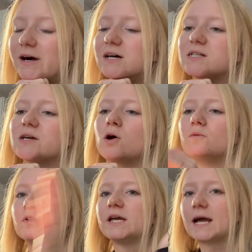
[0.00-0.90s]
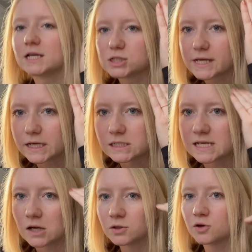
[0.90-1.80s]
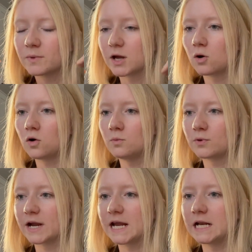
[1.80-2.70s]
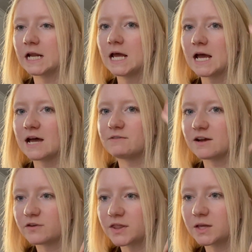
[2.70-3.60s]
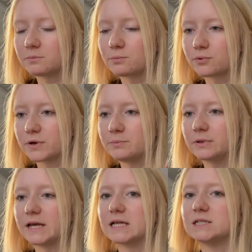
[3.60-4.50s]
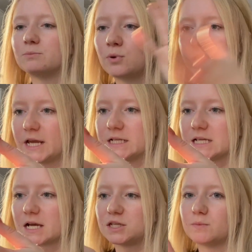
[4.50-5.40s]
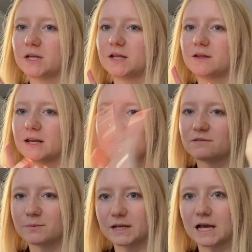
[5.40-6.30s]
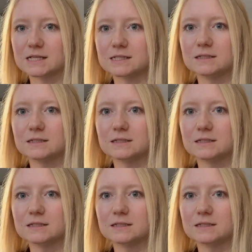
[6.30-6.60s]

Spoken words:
So hopefully I can just like download my whole brain, have everything pre-planned, put it in a document, and that everybody has it.